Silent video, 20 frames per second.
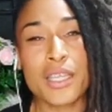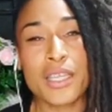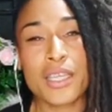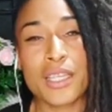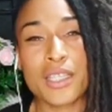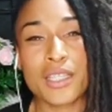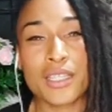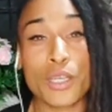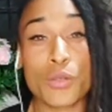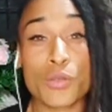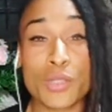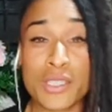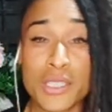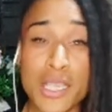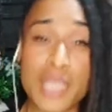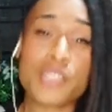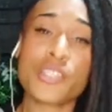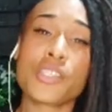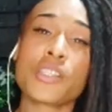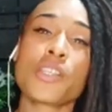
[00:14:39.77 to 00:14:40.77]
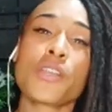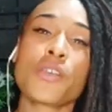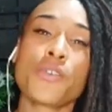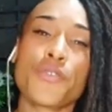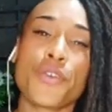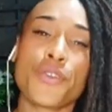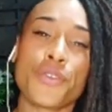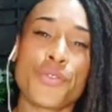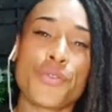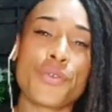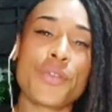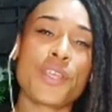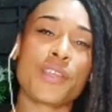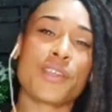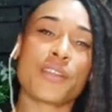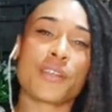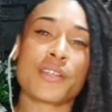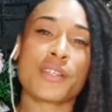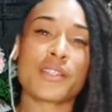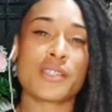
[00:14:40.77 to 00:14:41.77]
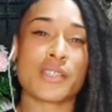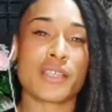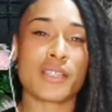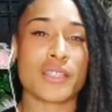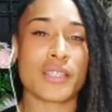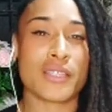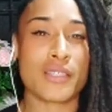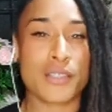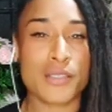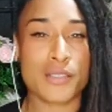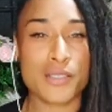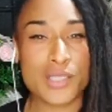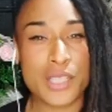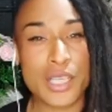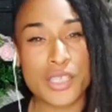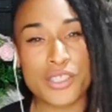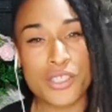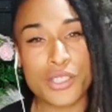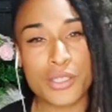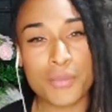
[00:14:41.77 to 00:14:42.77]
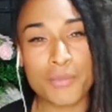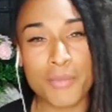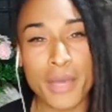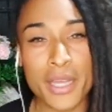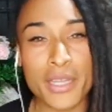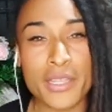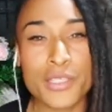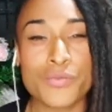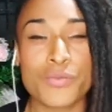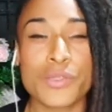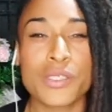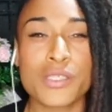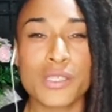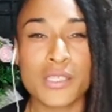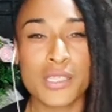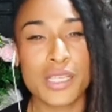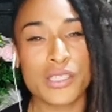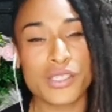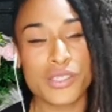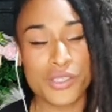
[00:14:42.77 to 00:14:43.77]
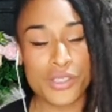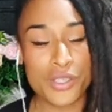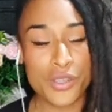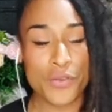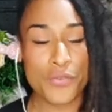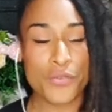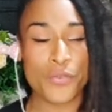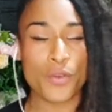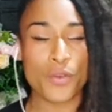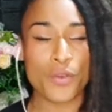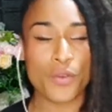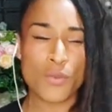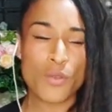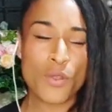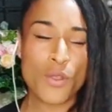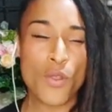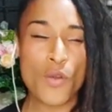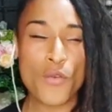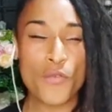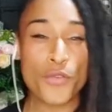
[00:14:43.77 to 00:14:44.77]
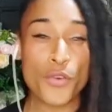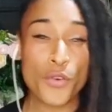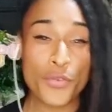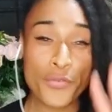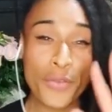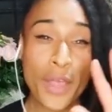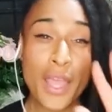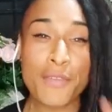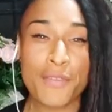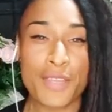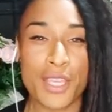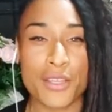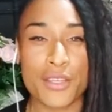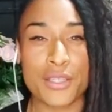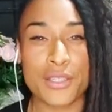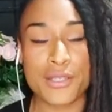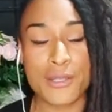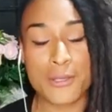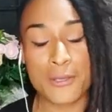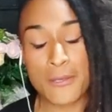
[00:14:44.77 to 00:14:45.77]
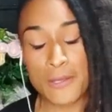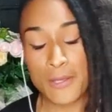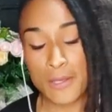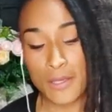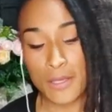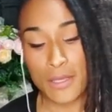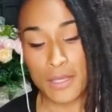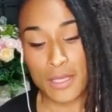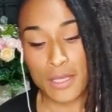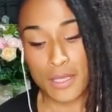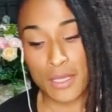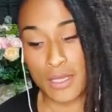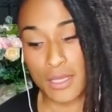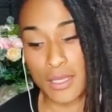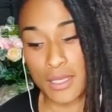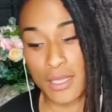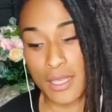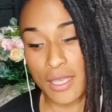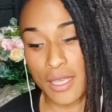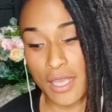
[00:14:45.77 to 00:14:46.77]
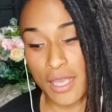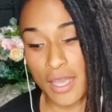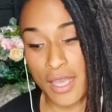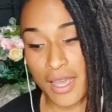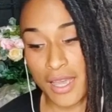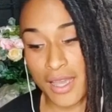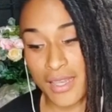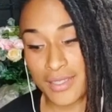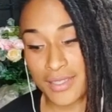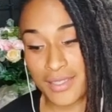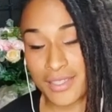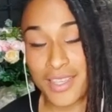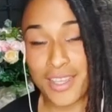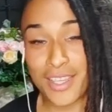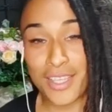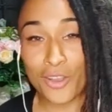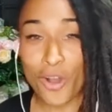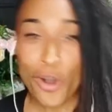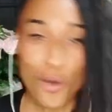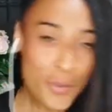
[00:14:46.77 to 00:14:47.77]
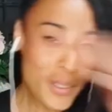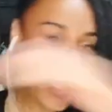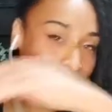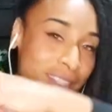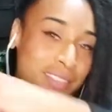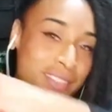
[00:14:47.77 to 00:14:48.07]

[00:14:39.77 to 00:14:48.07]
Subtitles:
they will sanction you for 3 years and the sanctioning bodies will sanction you for 5 years. I said, open it.